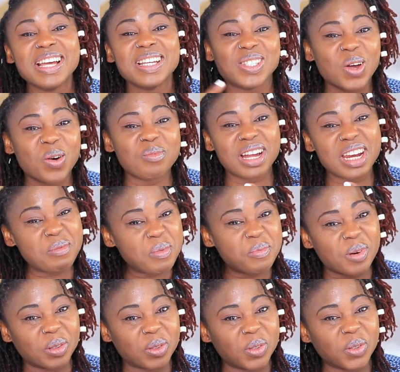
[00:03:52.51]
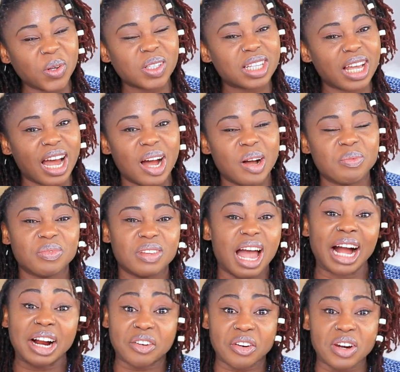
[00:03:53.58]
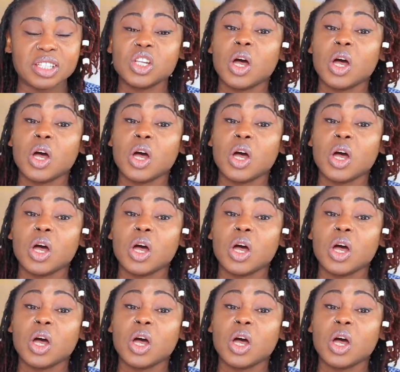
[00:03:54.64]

So many people do not agree.